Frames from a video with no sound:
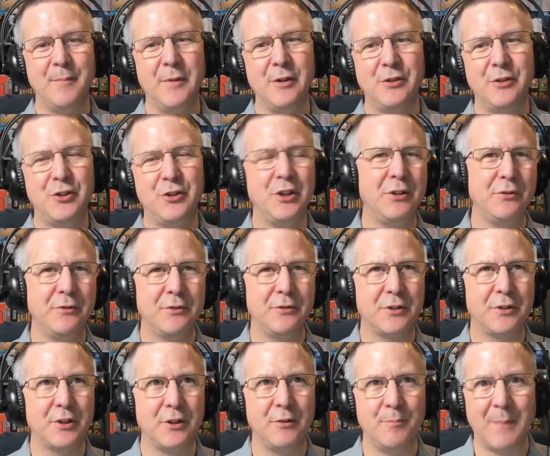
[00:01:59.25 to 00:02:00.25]
due
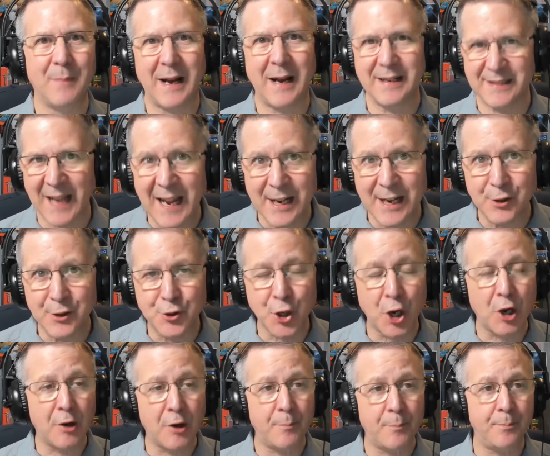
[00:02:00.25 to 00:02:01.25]
to my day
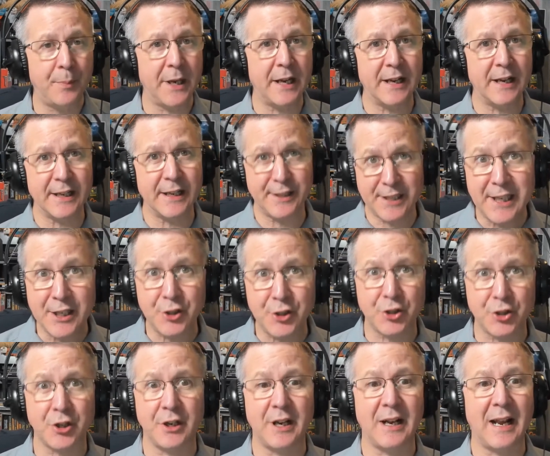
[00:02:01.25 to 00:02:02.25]
job, being a teacher and a